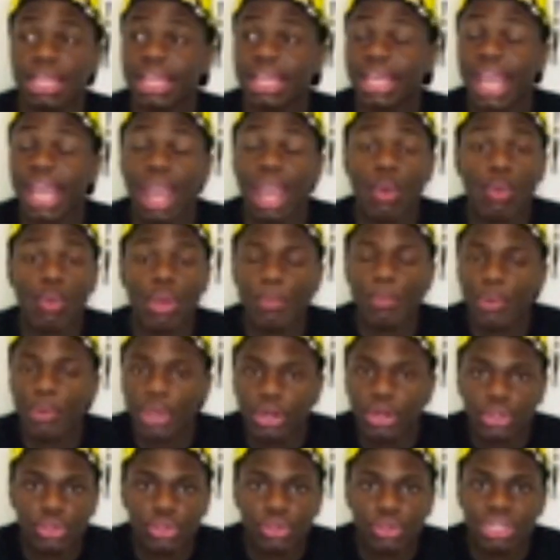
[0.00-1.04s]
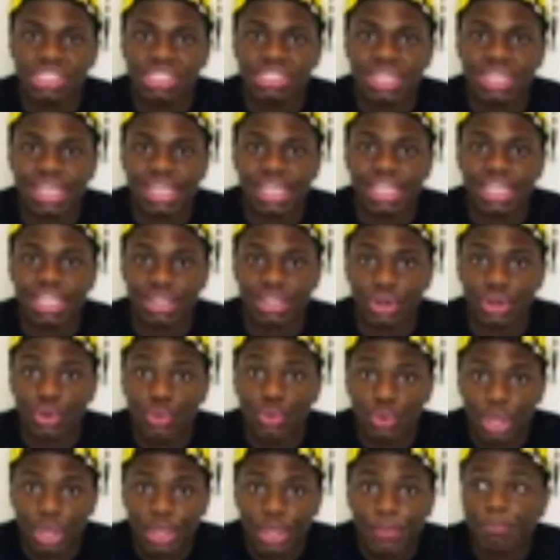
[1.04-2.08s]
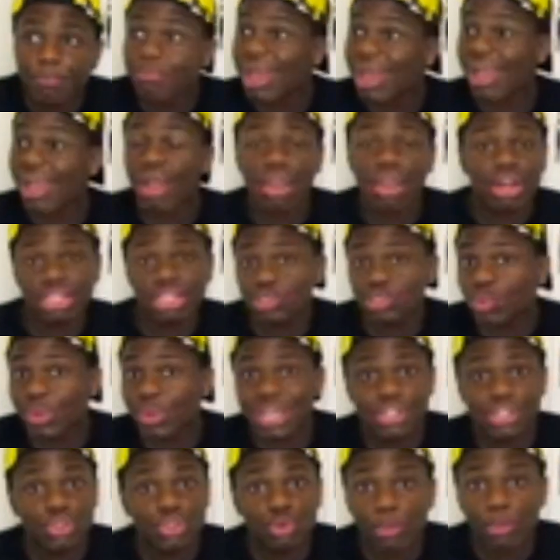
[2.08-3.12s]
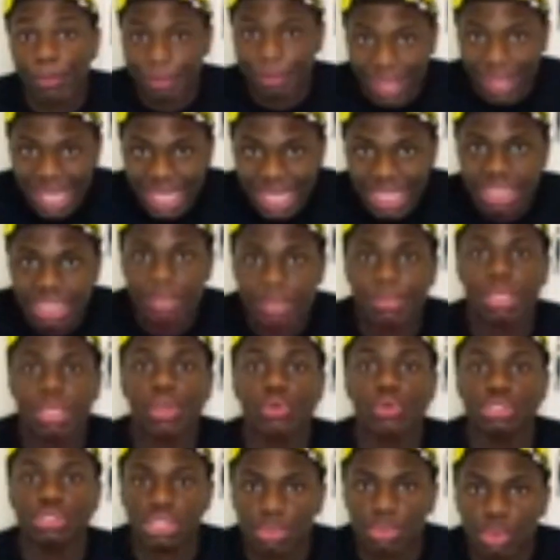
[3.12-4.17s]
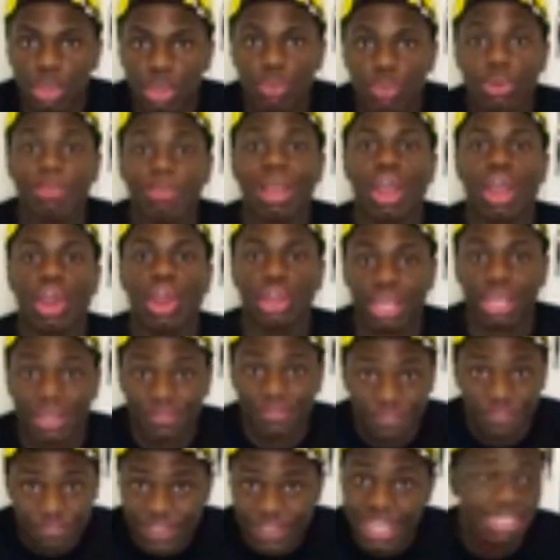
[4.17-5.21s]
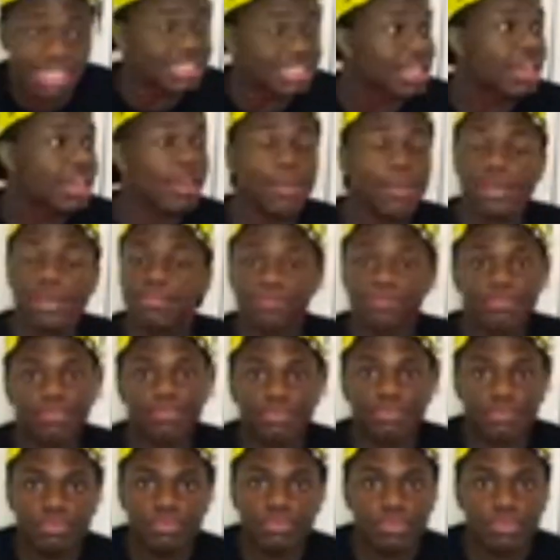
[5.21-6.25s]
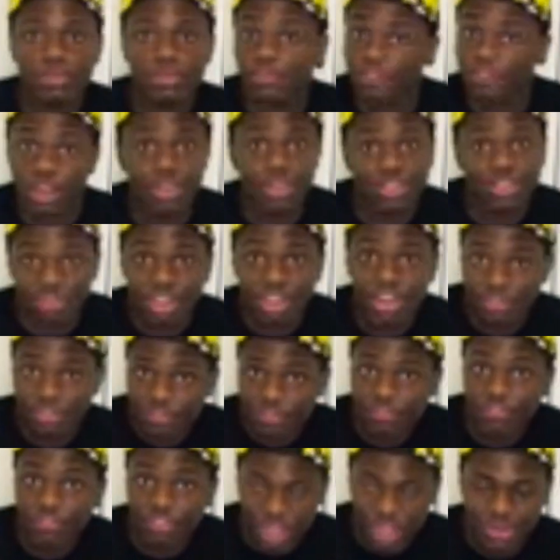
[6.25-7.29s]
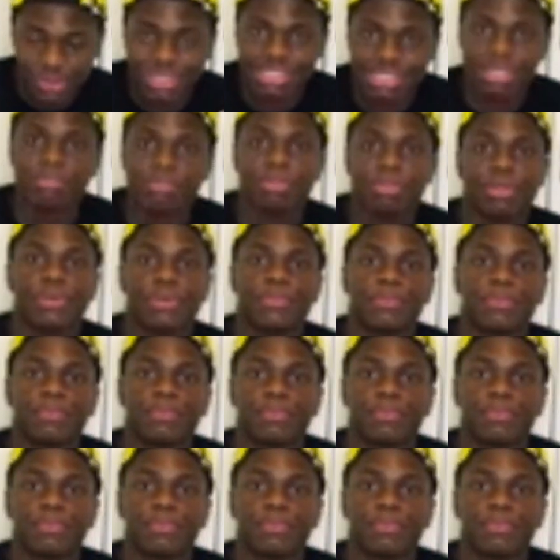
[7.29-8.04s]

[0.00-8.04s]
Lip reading: Like, at what point are you going to say, you know what, my heart is way too big, let me go somewhere where my heart can fit? Very, very, very simple.